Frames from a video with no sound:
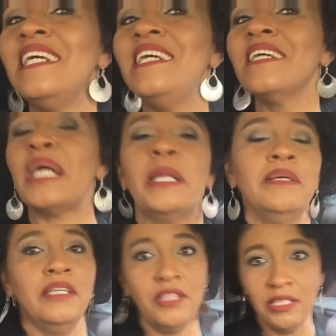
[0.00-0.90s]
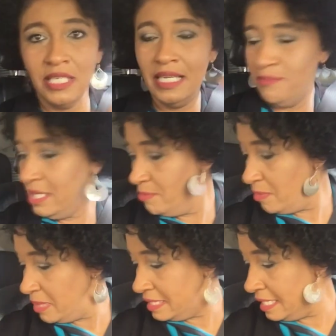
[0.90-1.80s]
okay, I thought I had makeup
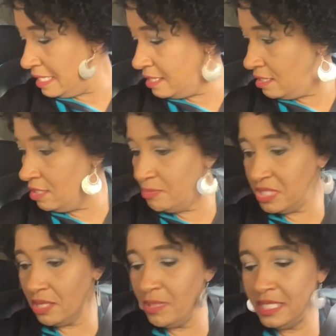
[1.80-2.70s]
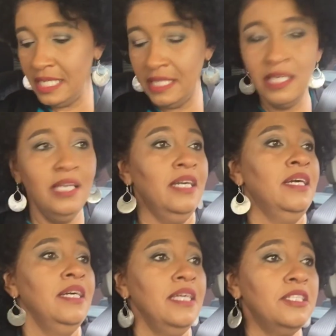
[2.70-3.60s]
on my teeth, lipstick on my teeth.
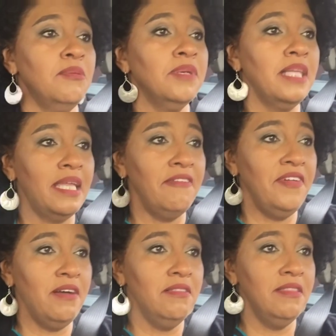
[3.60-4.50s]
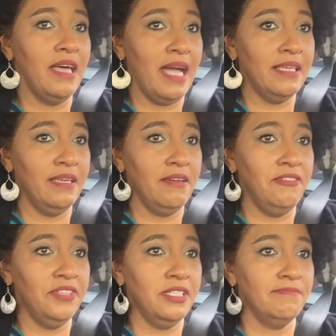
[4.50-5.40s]
Yes, I'm glad I found that
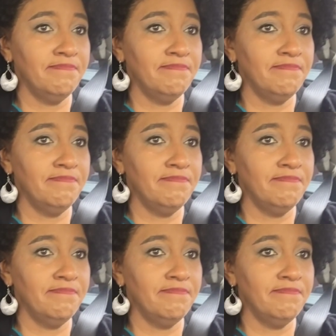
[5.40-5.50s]
gift.